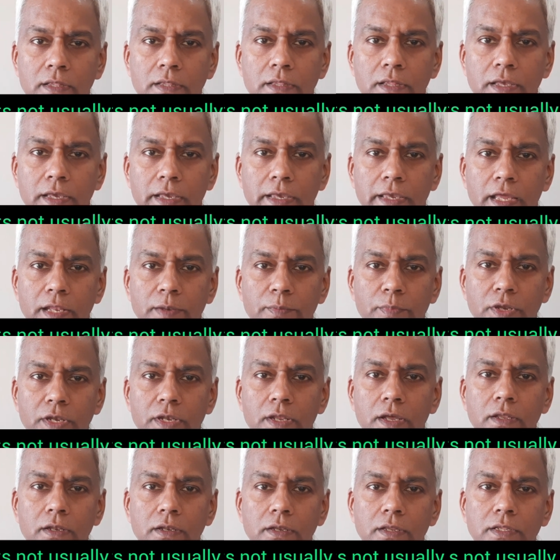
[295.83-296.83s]
They can be
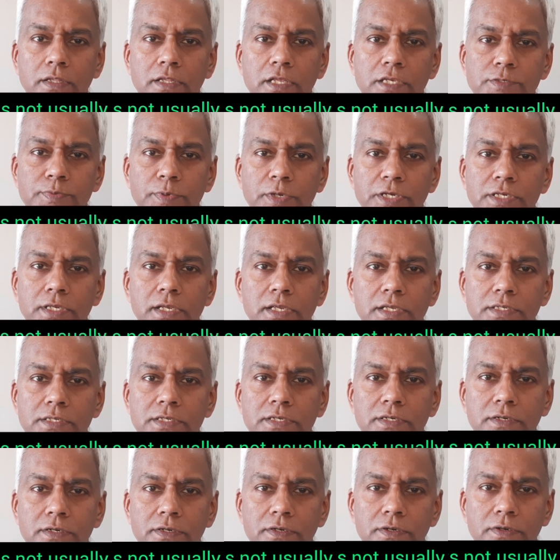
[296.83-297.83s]
done in the
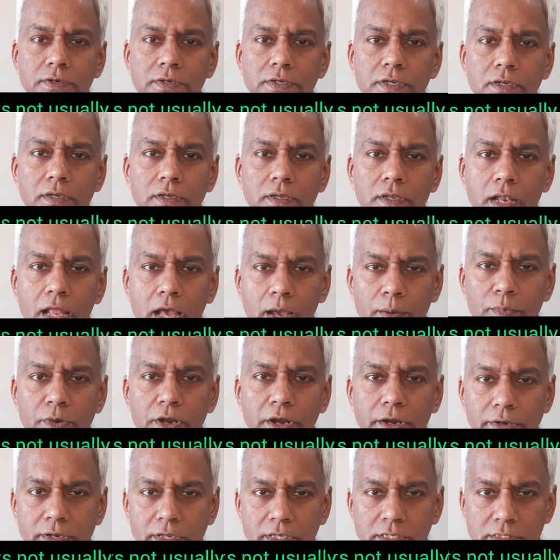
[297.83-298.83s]
specialist
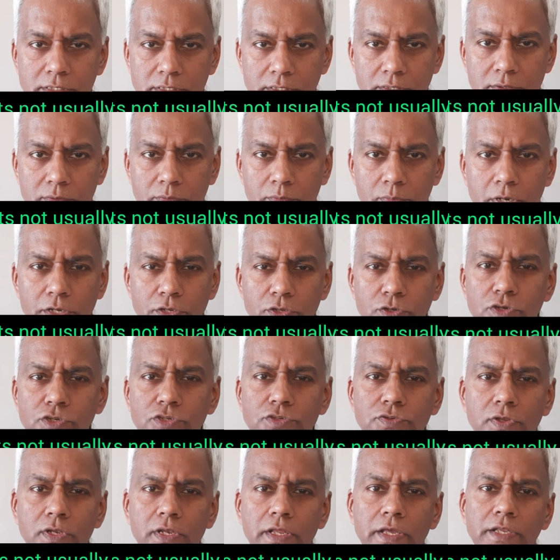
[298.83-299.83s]
laboratories, but
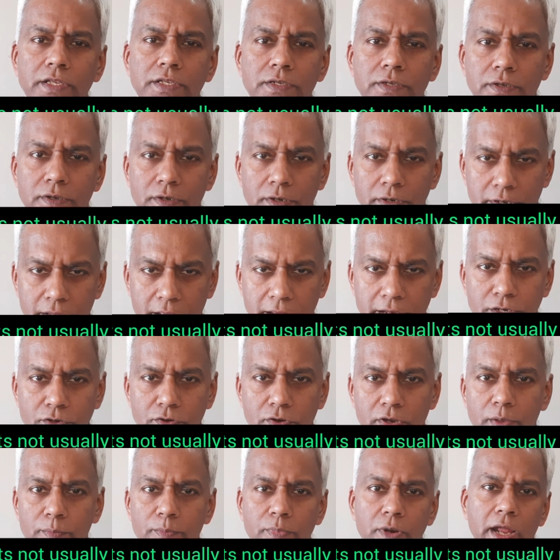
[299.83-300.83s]
usually in
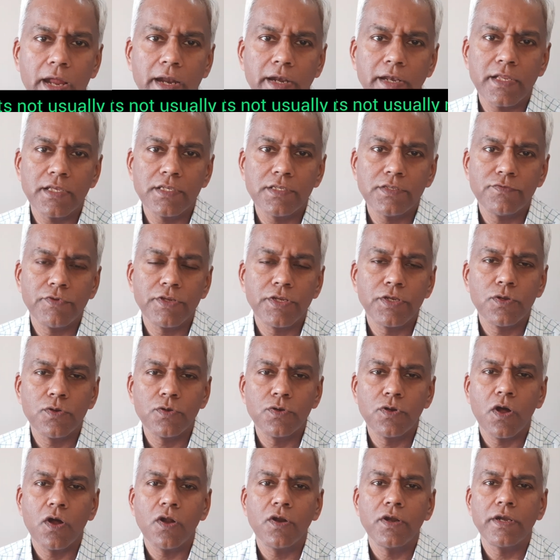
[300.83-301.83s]
day-to-day practice, we do
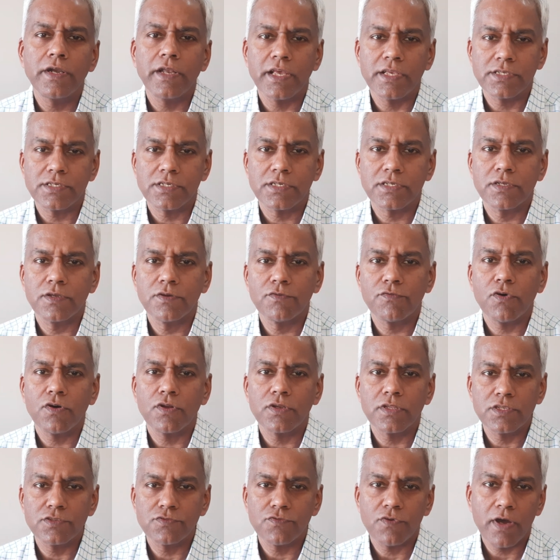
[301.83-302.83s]
not test for
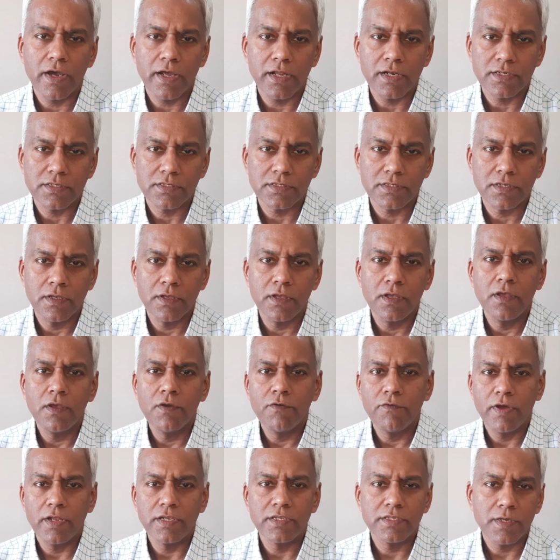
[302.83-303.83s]
this virus
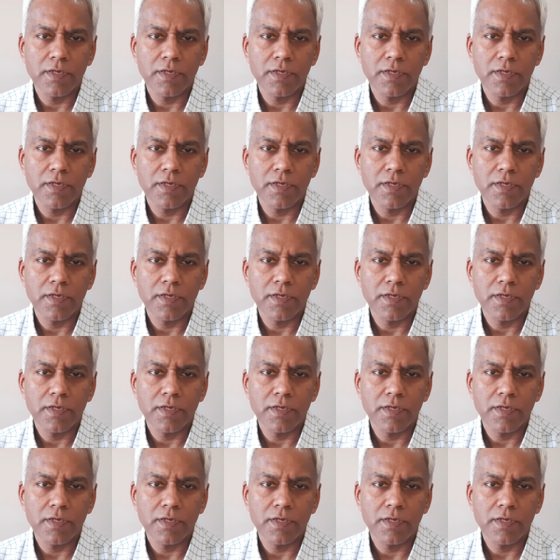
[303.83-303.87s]
when